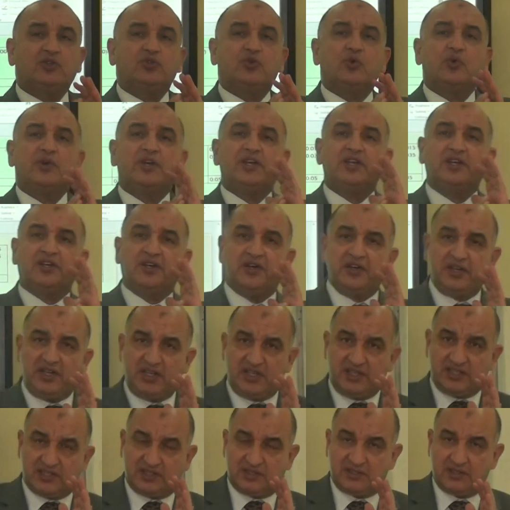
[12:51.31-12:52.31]
to
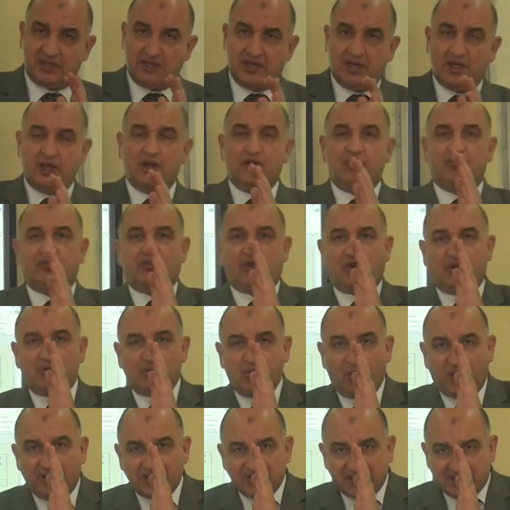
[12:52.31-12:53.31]
increase from
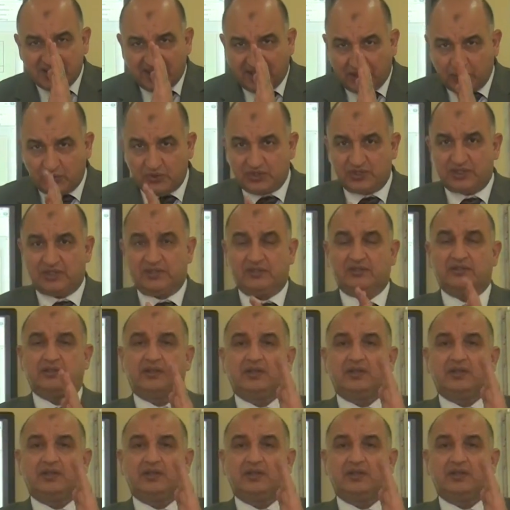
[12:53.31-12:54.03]
1,000